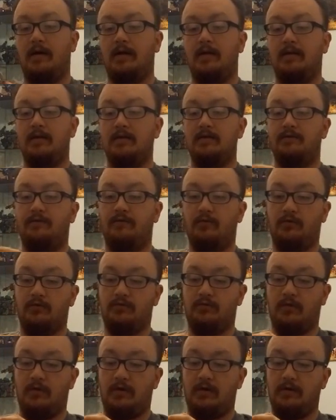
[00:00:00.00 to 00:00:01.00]
And this
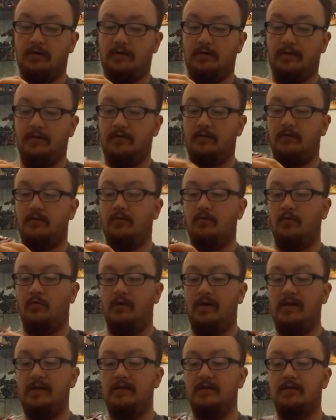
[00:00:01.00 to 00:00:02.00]
folds round. The
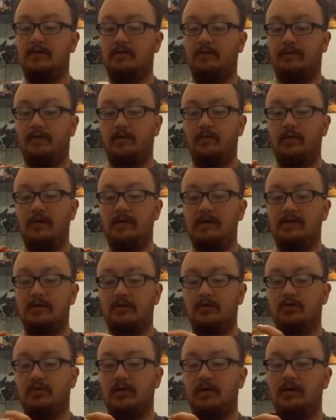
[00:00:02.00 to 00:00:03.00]
front wheels of
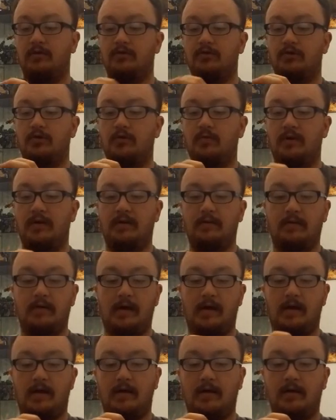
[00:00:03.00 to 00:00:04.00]
the train, there's 2 wee
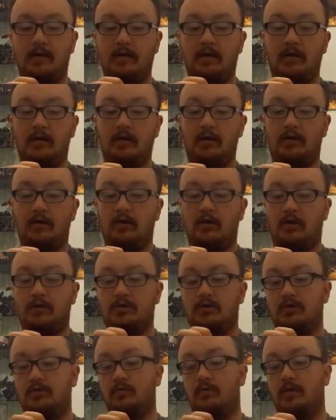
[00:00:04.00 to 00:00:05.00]

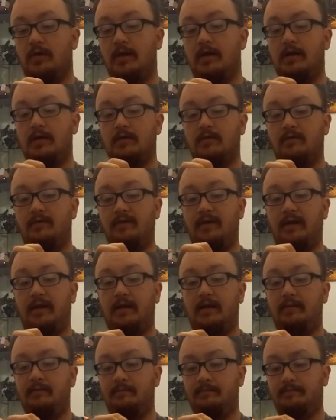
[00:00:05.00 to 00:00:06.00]
notches where they can
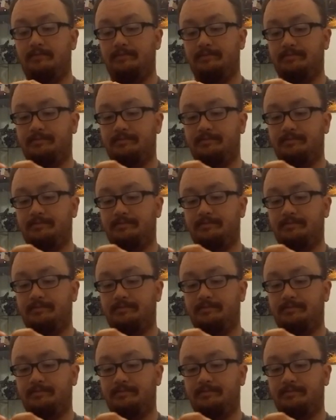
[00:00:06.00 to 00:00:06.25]
fit in,